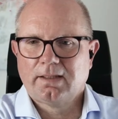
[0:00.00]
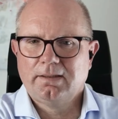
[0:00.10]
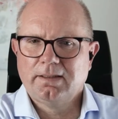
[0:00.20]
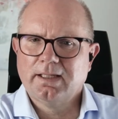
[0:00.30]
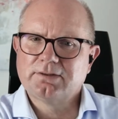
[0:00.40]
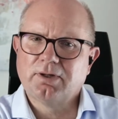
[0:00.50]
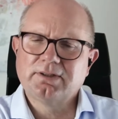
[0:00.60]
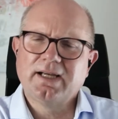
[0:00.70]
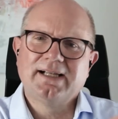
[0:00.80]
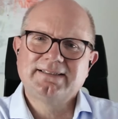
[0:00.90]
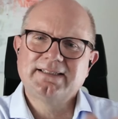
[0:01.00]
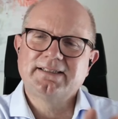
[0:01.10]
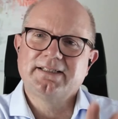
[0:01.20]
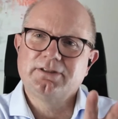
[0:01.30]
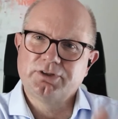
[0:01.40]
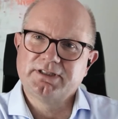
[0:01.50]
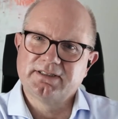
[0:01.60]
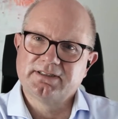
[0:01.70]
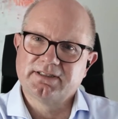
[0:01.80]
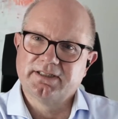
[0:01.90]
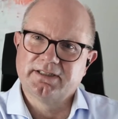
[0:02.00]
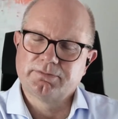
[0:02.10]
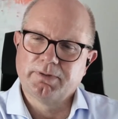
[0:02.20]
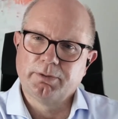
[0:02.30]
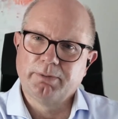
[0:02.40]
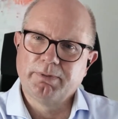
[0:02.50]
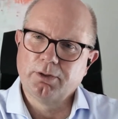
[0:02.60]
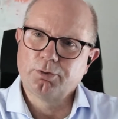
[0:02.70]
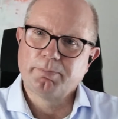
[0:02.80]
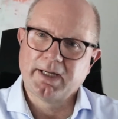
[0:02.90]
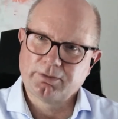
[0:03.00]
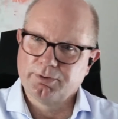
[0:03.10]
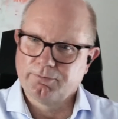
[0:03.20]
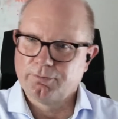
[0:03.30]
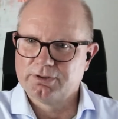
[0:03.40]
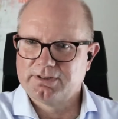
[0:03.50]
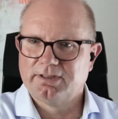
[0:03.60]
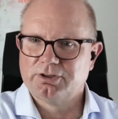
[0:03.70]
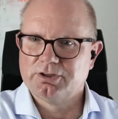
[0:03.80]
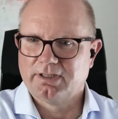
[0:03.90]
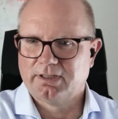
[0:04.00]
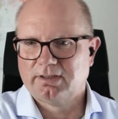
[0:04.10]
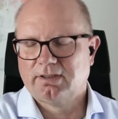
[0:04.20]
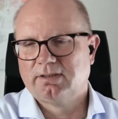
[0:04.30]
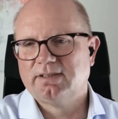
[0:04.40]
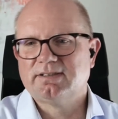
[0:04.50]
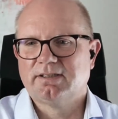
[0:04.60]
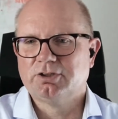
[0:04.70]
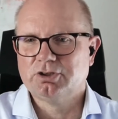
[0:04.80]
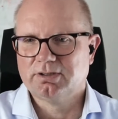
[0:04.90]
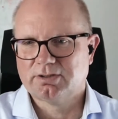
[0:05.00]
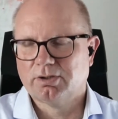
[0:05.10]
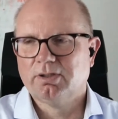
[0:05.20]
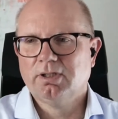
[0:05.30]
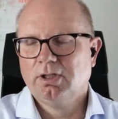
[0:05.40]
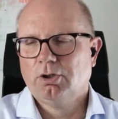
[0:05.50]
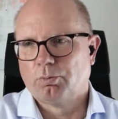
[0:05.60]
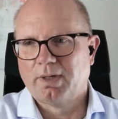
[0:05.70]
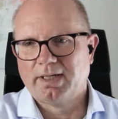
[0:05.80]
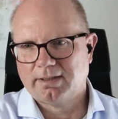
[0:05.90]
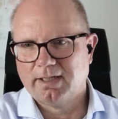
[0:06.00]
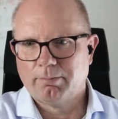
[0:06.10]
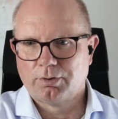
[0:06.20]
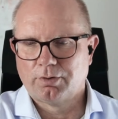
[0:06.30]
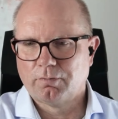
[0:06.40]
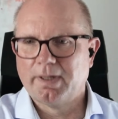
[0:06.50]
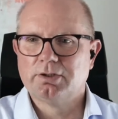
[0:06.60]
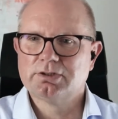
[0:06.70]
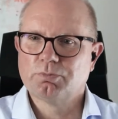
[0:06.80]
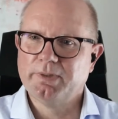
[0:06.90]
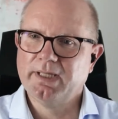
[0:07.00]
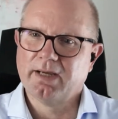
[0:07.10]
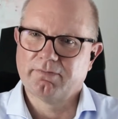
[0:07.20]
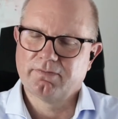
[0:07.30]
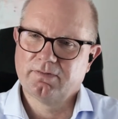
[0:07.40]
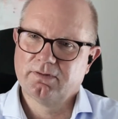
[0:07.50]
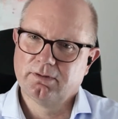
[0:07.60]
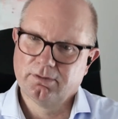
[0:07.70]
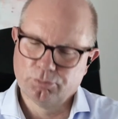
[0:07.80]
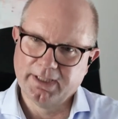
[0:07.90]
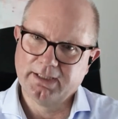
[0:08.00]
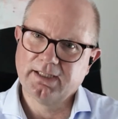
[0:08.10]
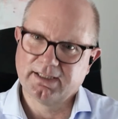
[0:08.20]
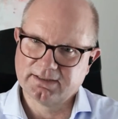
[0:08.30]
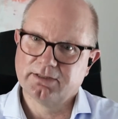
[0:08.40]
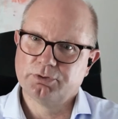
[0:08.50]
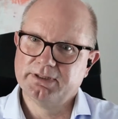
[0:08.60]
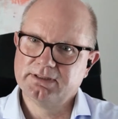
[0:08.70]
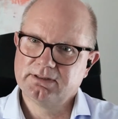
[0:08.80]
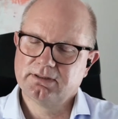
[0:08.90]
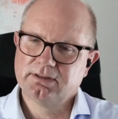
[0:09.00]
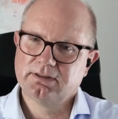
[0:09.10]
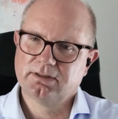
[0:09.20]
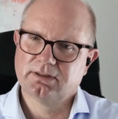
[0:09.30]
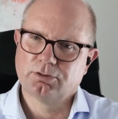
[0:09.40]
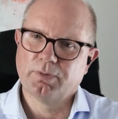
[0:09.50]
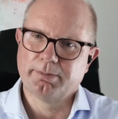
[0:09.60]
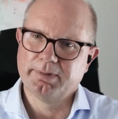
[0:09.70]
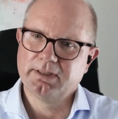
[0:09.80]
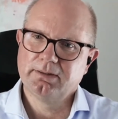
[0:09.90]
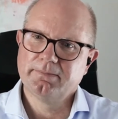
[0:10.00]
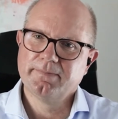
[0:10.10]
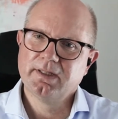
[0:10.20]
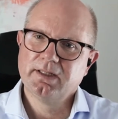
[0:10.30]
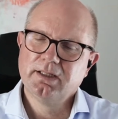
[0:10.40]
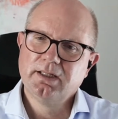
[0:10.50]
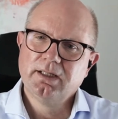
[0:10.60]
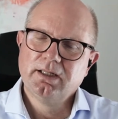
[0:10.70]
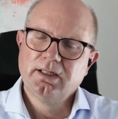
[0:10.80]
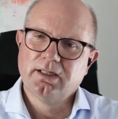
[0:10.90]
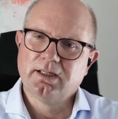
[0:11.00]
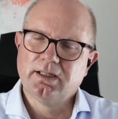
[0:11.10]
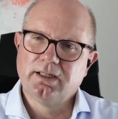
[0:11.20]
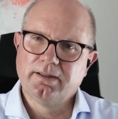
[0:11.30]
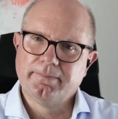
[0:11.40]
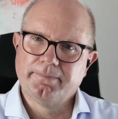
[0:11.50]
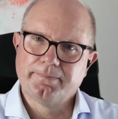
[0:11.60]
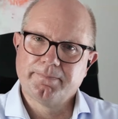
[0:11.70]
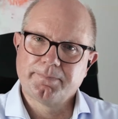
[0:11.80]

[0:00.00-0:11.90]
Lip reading: Yeah, so I think the interesting thing is when I look back to the first edition and this edition, so on one hand, the number of vendors we have rated has increased quite a bit. And